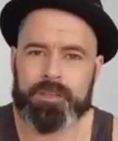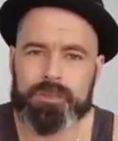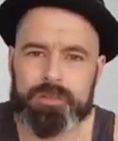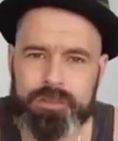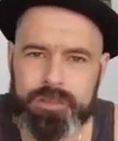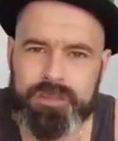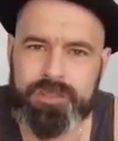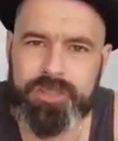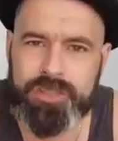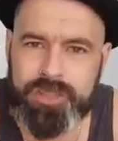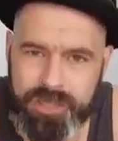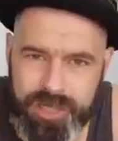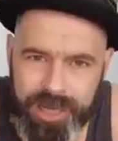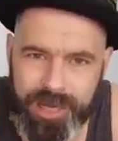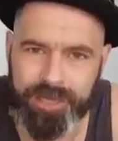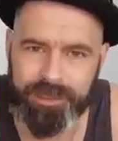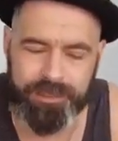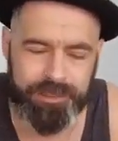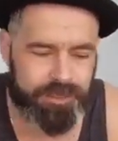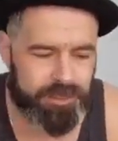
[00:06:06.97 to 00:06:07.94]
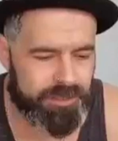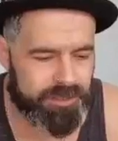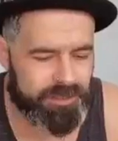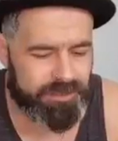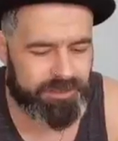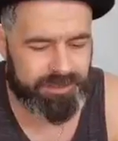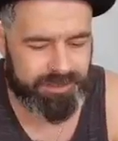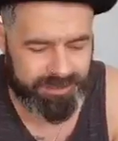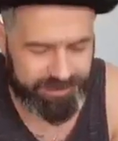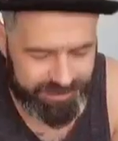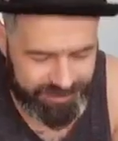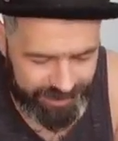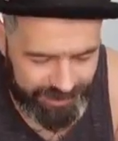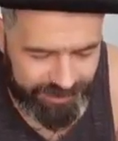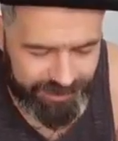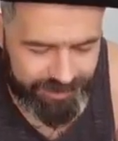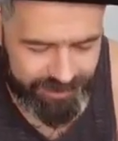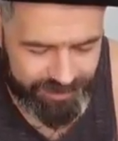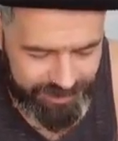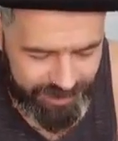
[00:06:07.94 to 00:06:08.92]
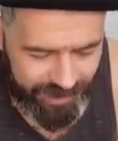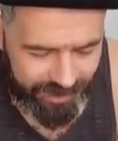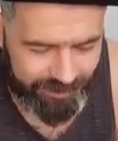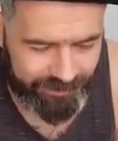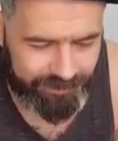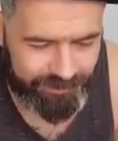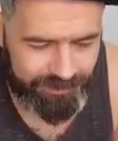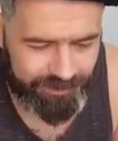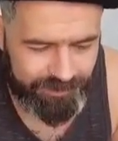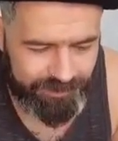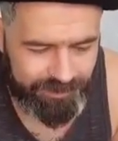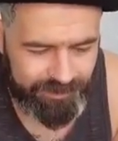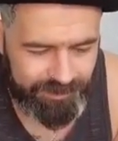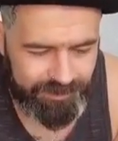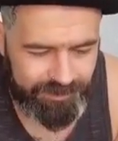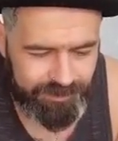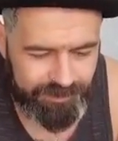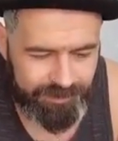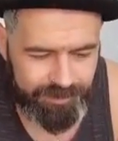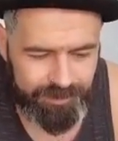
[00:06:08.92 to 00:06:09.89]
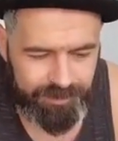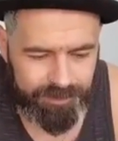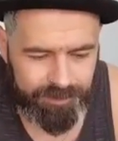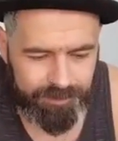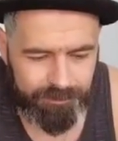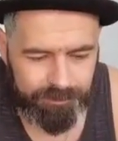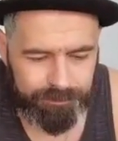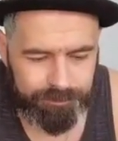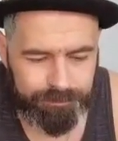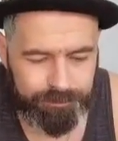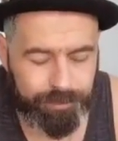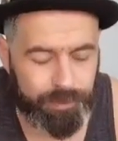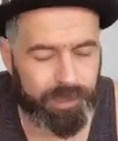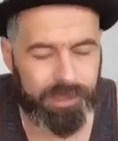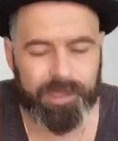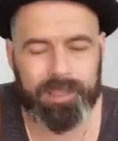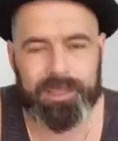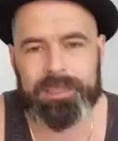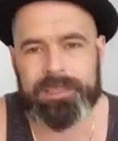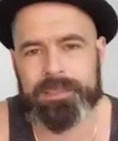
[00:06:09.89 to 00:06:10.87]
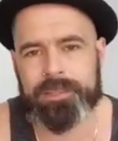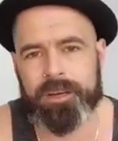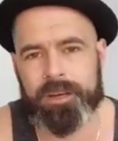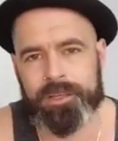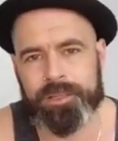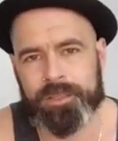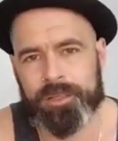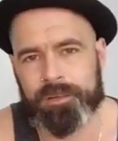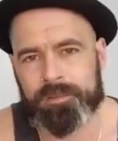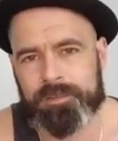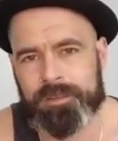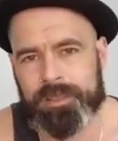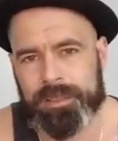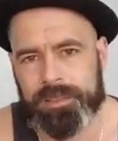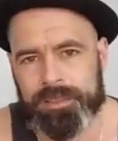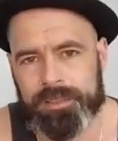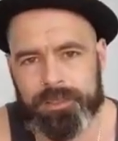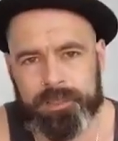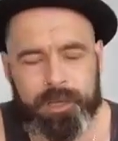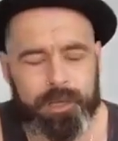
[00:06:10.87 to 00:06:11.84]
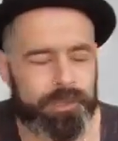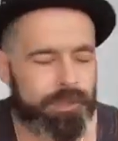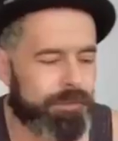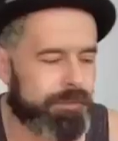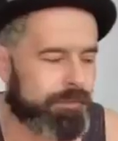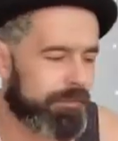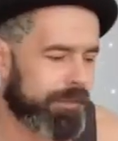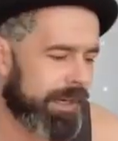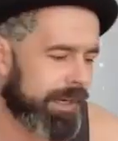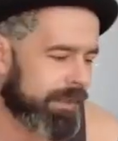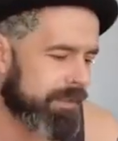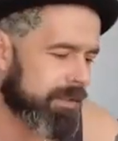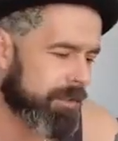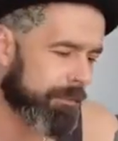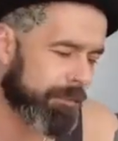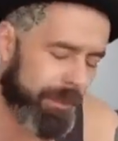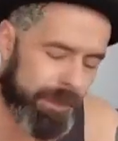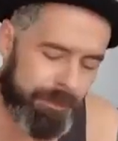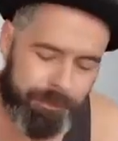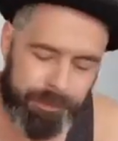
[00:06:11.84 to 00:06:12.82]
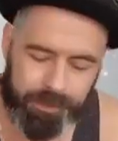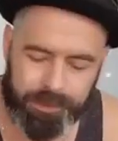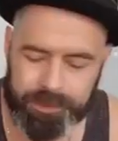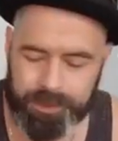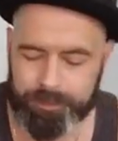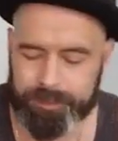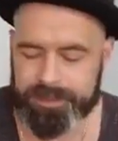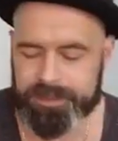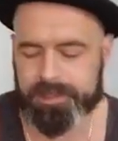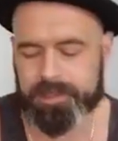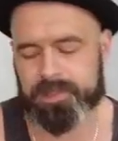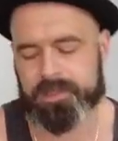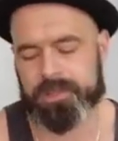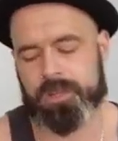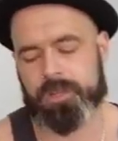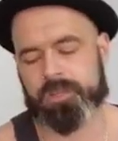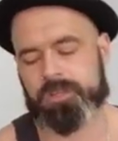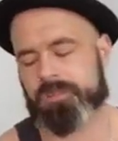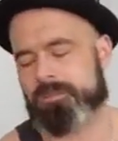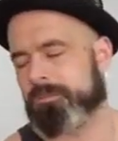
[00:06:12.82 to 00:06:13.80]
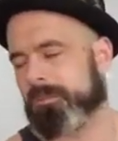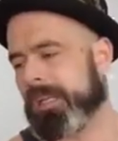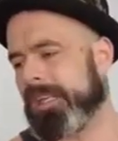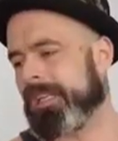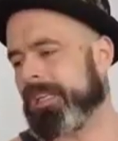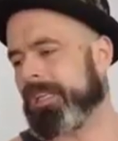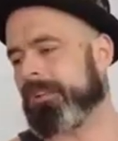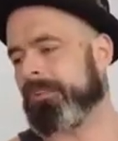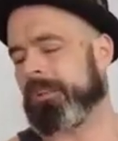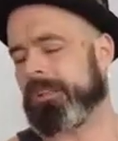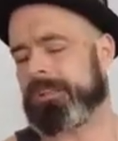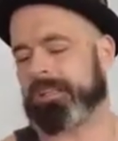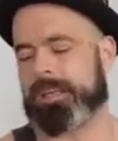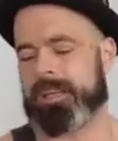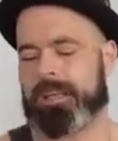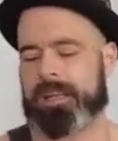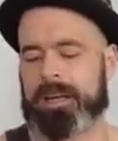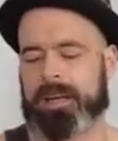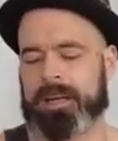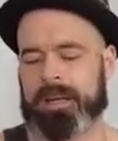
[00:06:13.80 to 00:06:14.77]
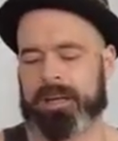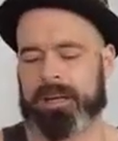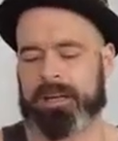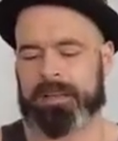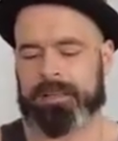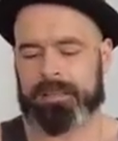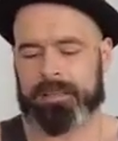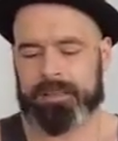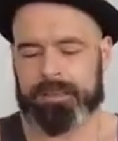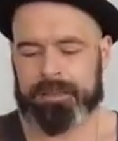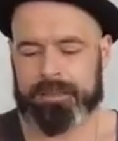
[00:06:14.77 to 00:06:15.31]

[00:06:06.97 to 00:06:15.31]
culture's changed since then, but clearly not enough. Clearly not enough, right? So people are coming to social media and they are,